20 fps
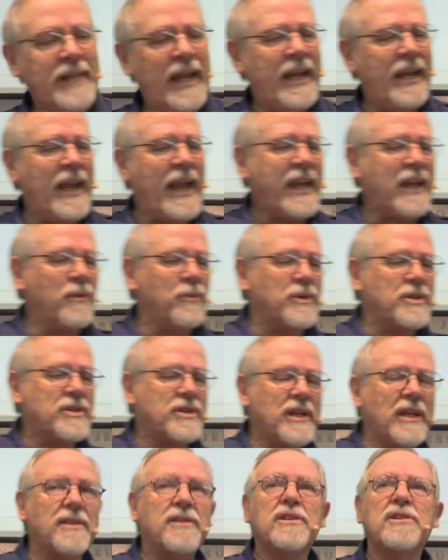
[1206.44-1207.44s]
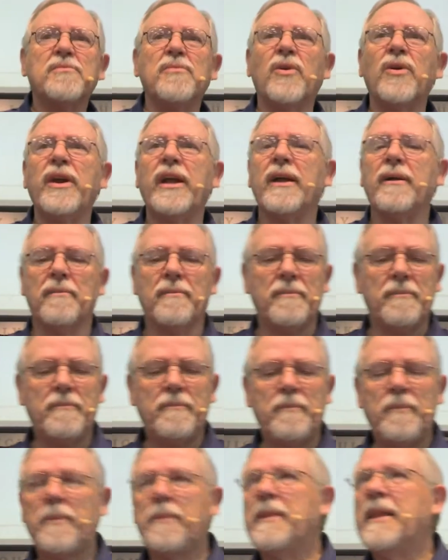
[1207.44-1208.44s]
And like it was said this morning,
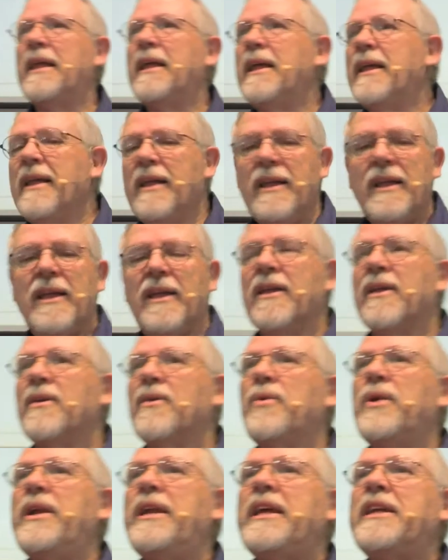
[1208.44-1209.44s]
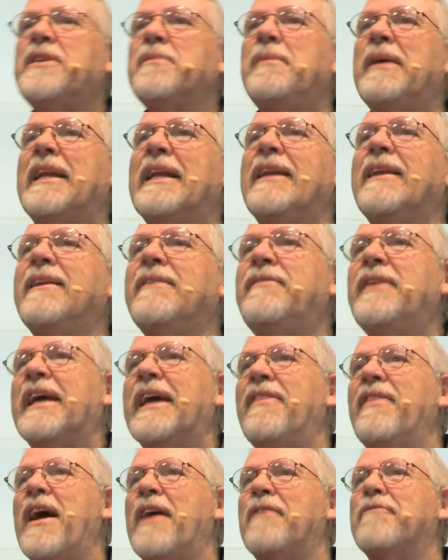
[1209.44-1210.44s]
we need to be
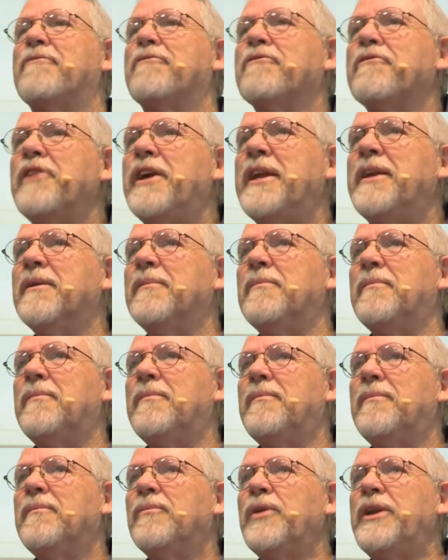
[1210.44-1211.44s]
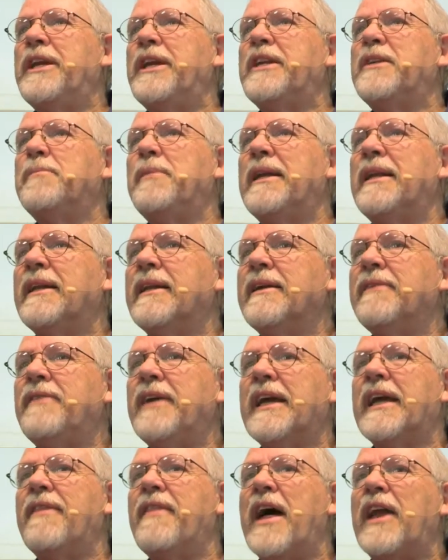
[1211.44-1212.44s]
living in that freedom. We need to be
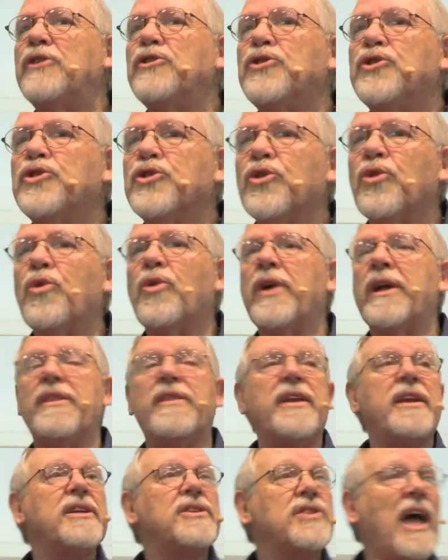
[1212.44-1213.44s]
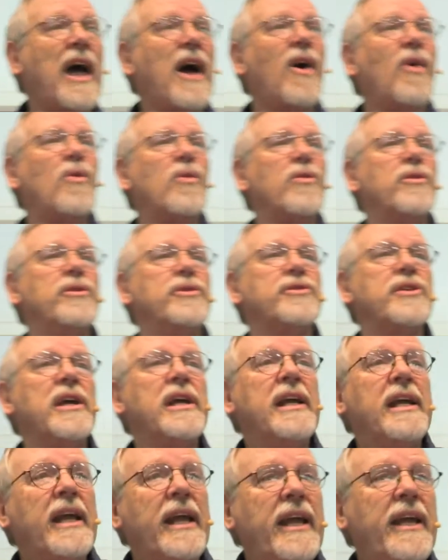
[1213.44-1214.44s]
living in that joy that is ours
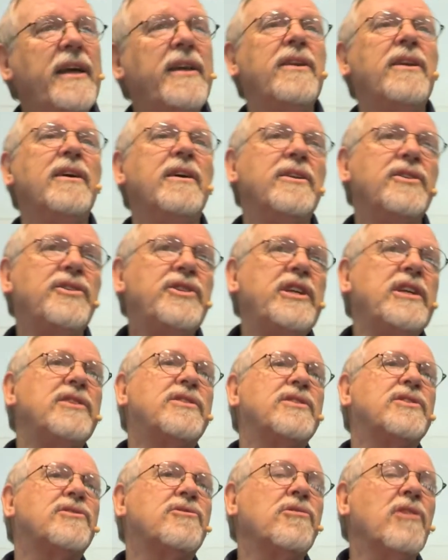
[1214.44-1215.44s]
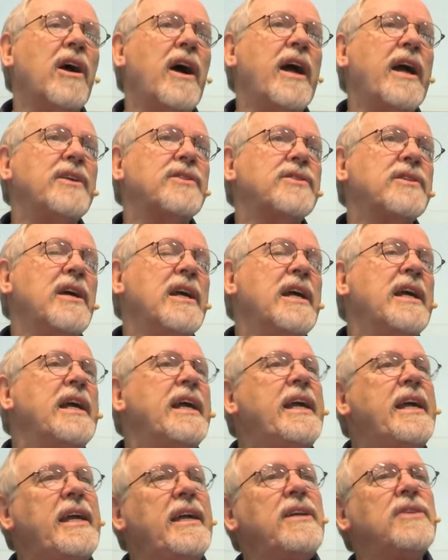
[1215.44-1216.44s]
in Jesus Christ.
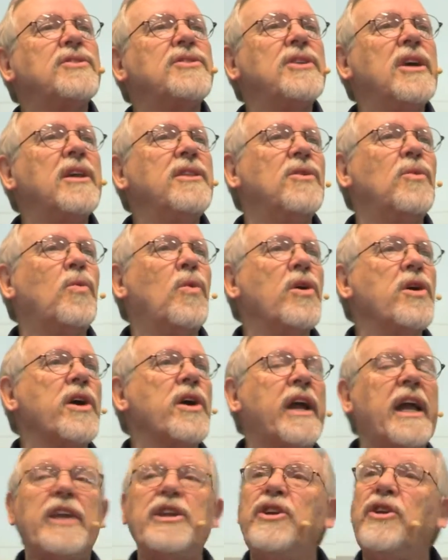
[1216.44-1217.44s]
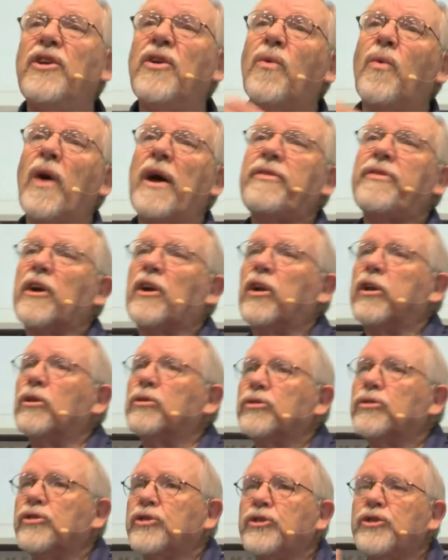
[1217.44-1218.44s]
He has done the work. And you know what? The
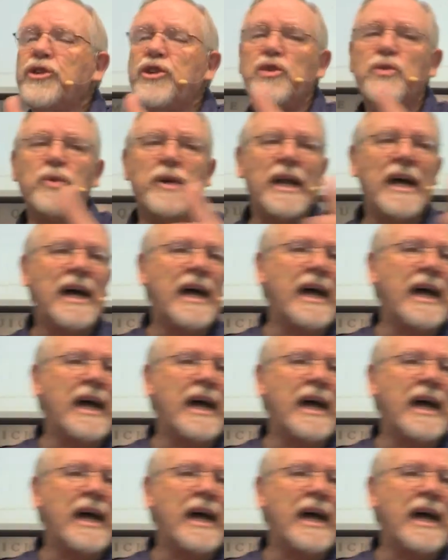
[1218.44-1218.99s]
closer you and